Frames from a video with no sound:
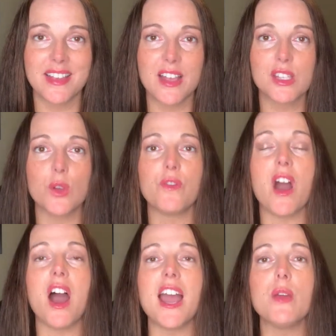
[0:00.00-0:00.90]
And so if
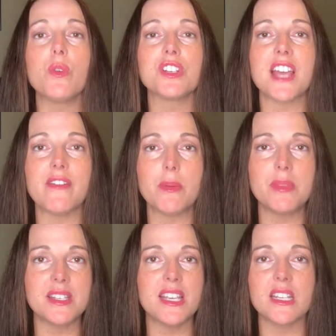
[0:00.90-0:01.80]
I were to have a
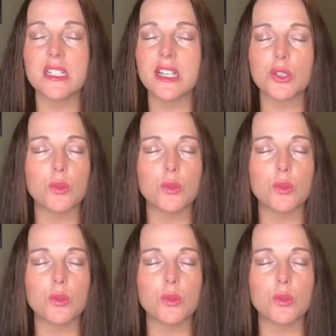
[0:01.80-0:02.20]
busy intellectual